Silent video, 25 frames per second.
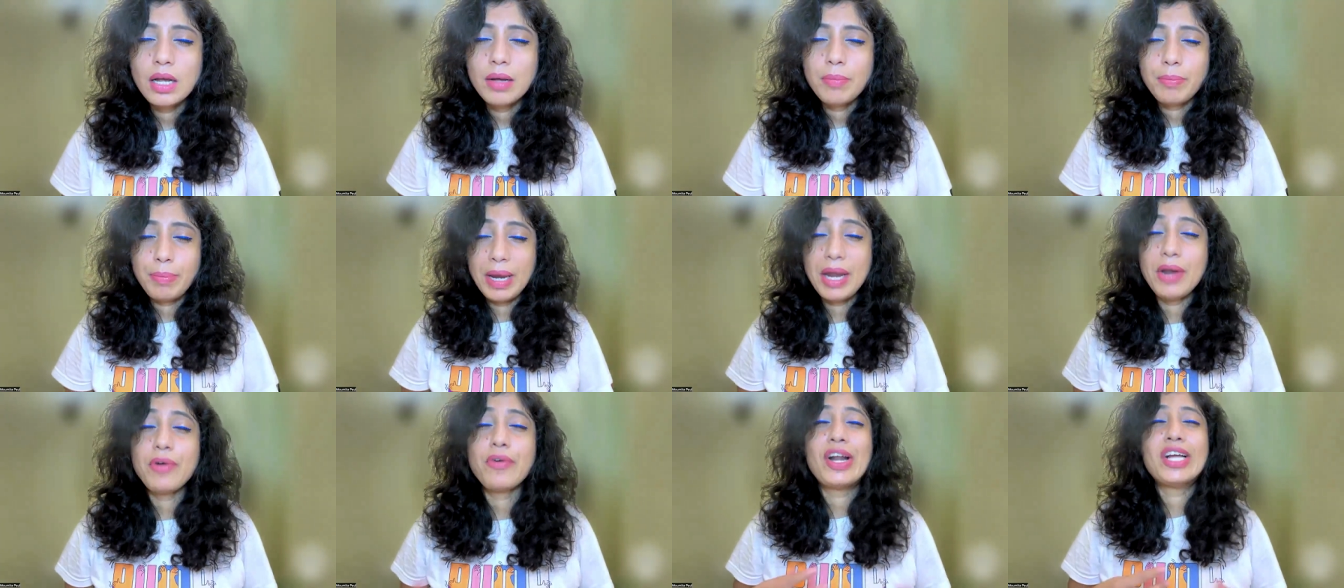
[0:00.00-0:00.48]

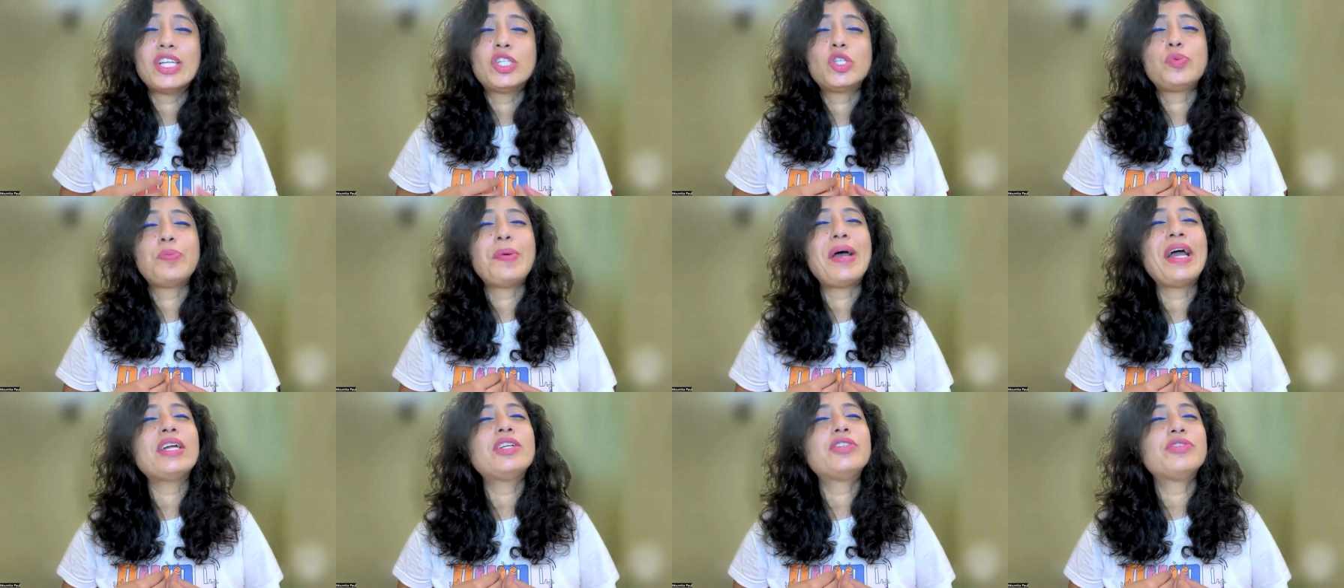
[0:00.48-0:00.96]
Be
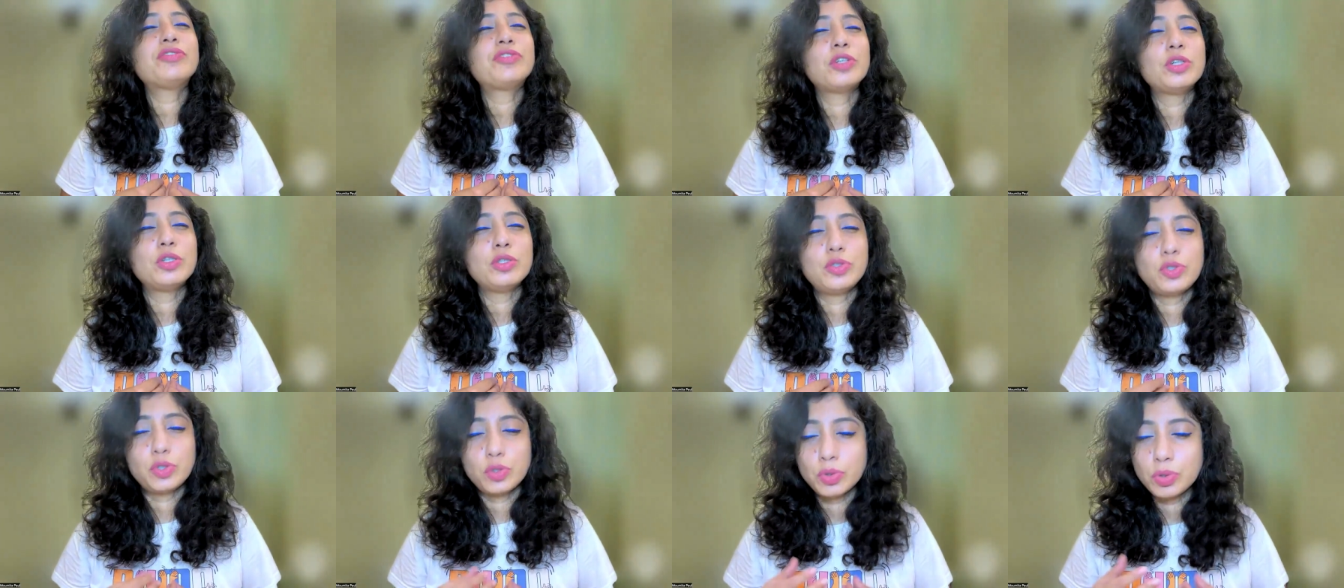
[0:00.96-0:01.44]

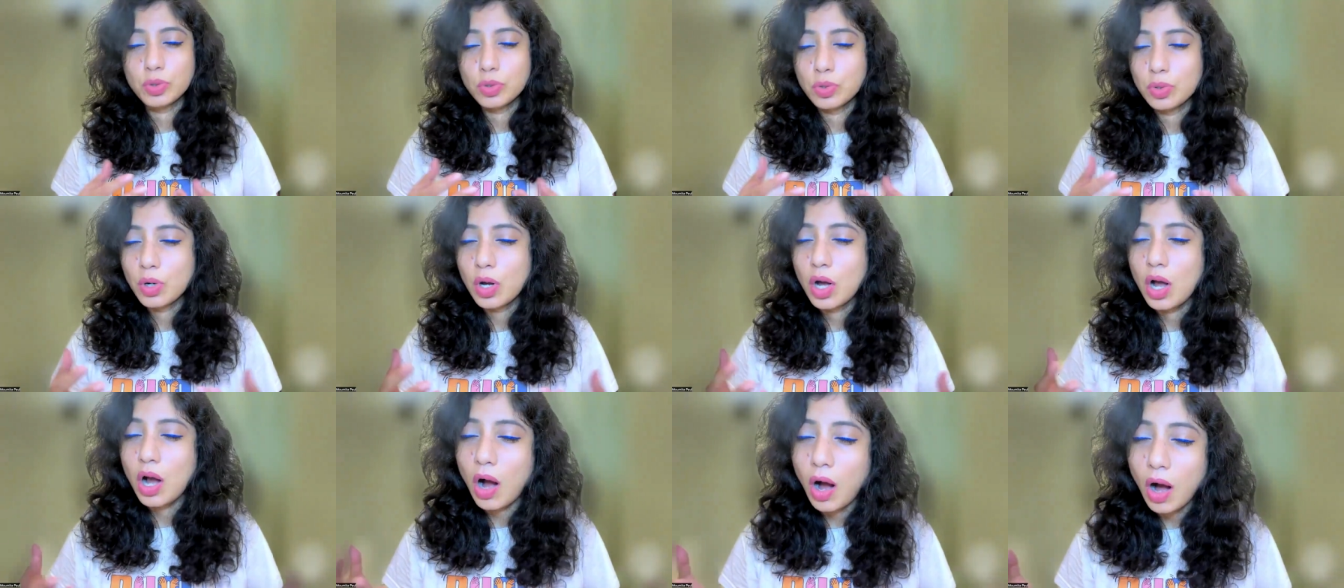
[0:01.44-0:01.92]
respectful to
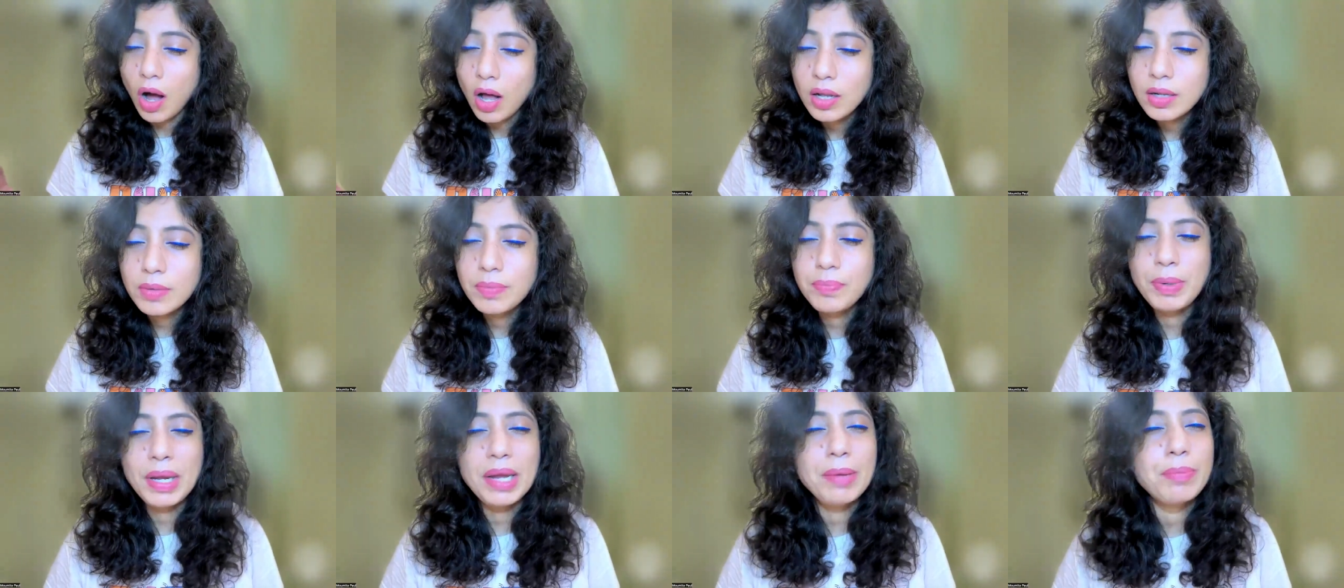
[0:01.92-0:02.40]

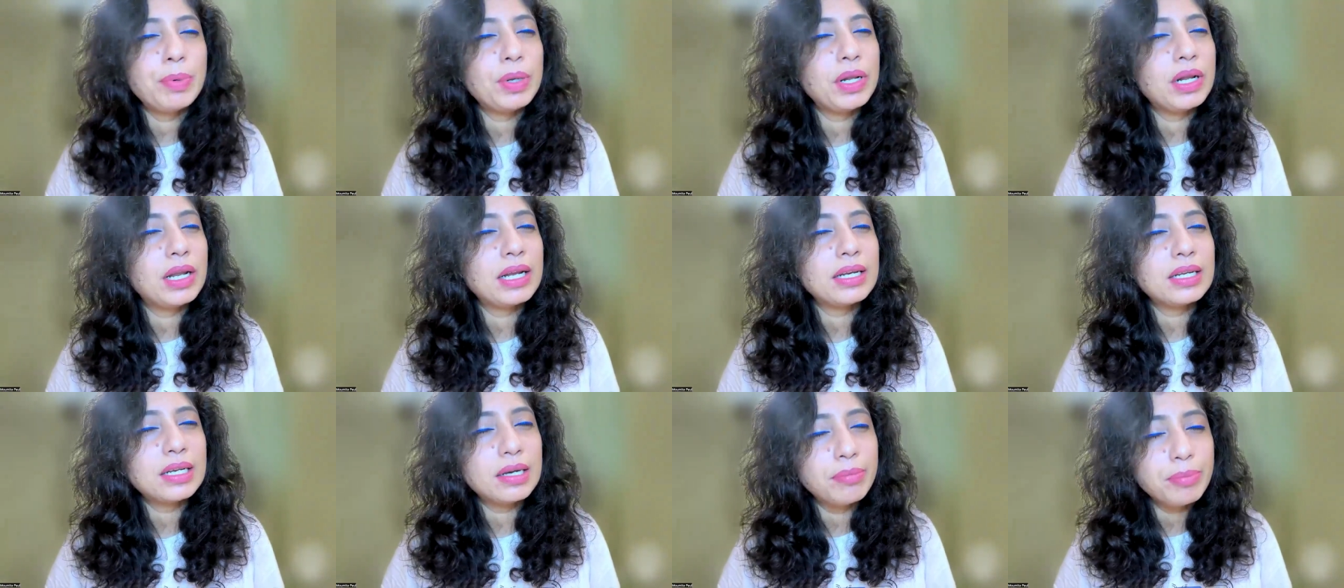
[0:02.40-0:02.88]
all people
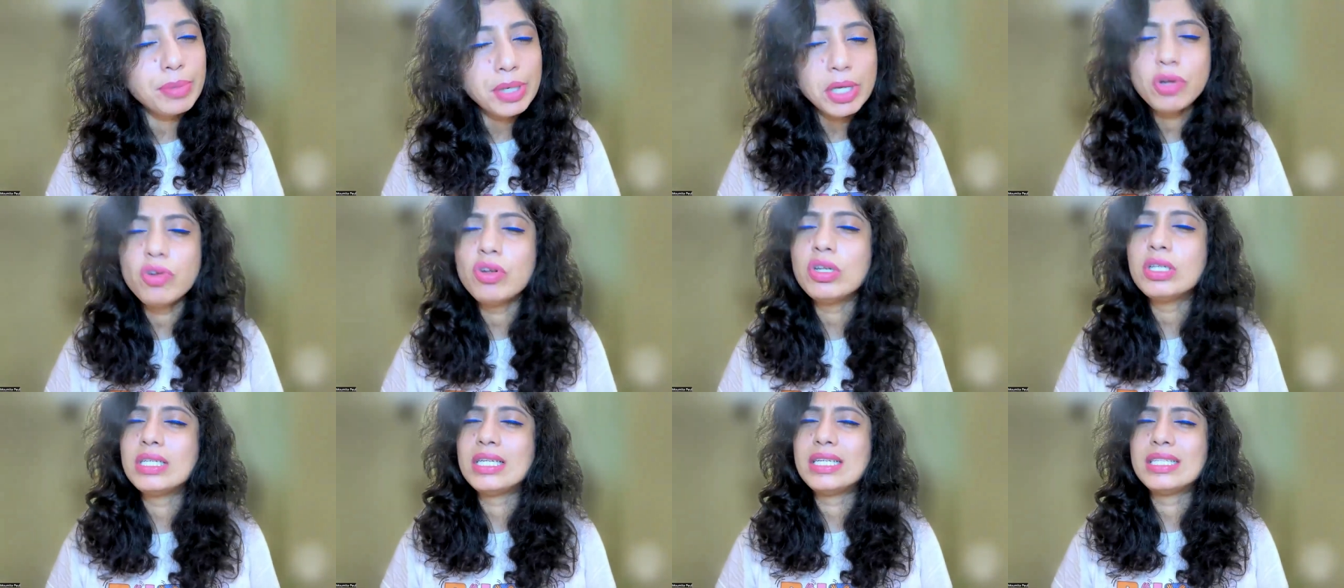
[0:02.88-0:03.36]
and
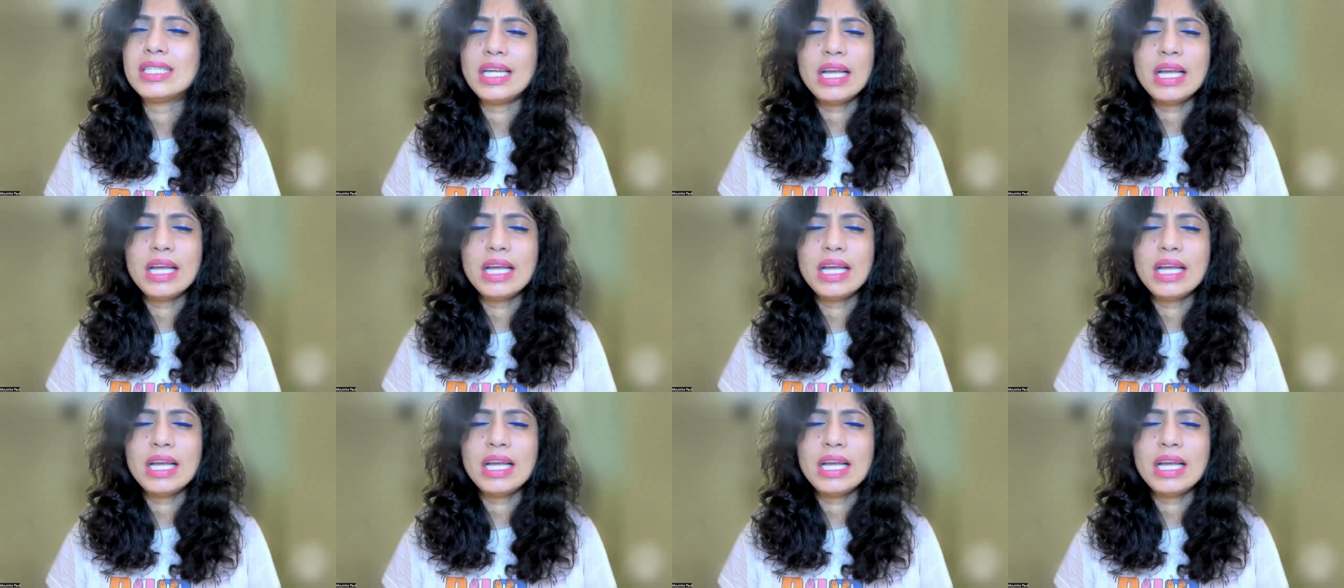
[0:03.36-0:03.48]
communities,